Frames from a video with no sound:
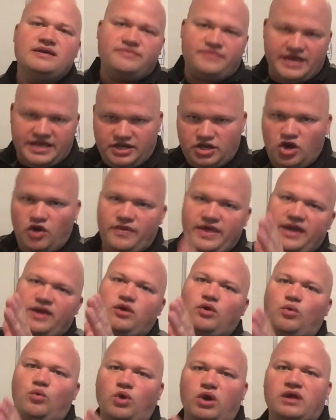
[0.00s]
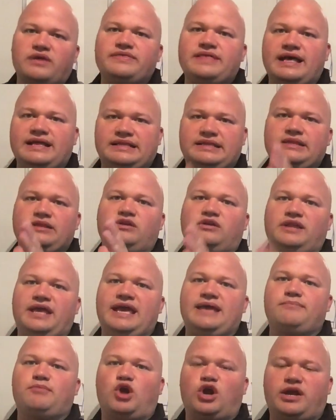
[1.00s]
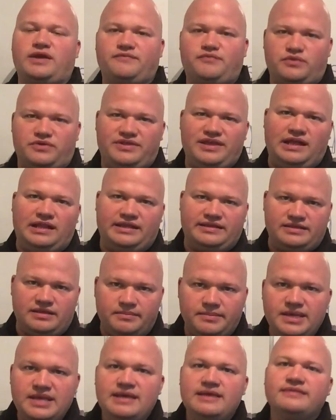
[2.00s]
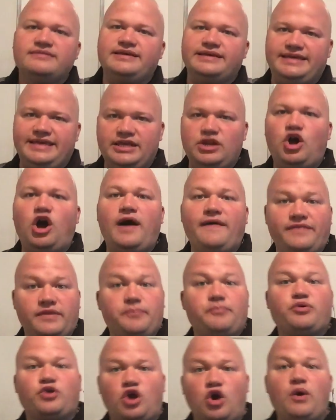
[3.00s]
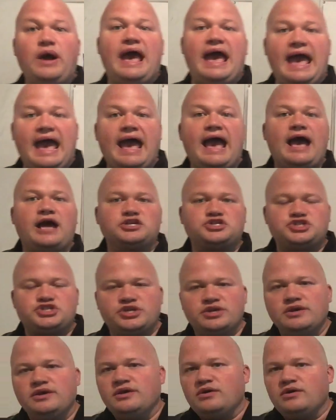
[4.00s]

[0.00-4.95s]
they know they can work that to their landmark if we're telling them to get on the pro hash,